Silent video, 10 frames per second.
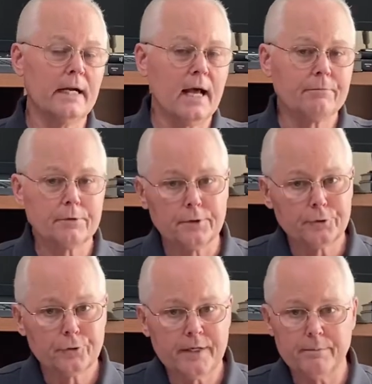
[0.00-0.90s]
after the
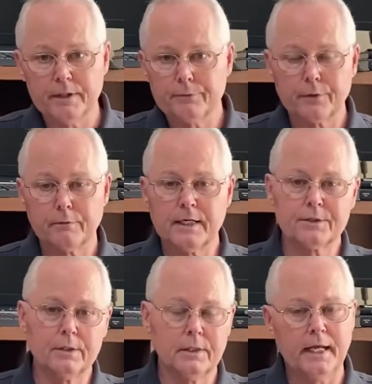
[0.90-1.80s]
treatment, for the rest
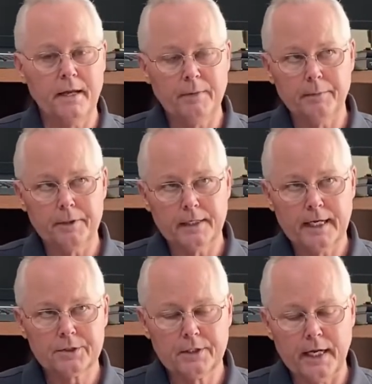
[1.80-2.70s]
of the day, maybe the
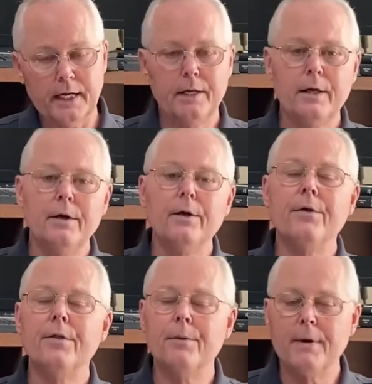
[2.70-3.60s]
next day,
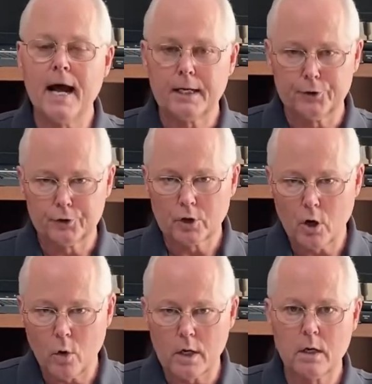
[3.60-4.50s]
their back is
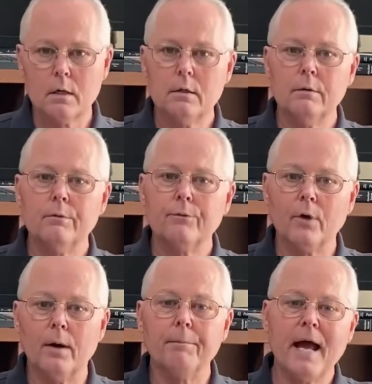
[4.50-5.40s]
sore
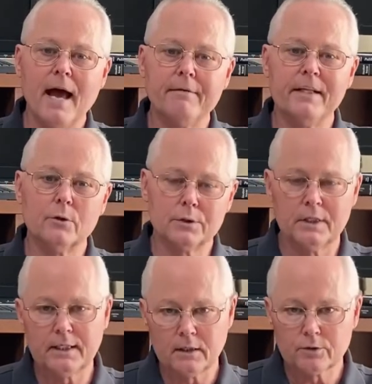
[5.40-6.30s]
from having those
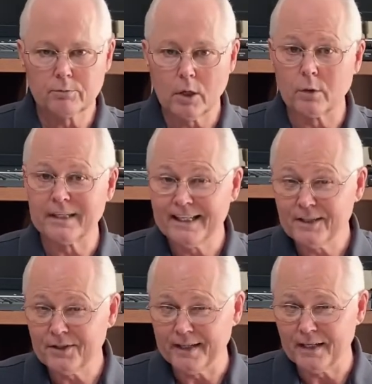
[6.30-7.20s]
needles poked
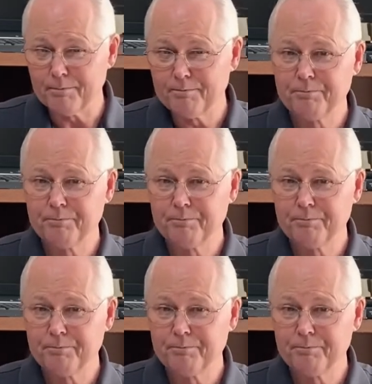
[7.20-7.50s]
into them.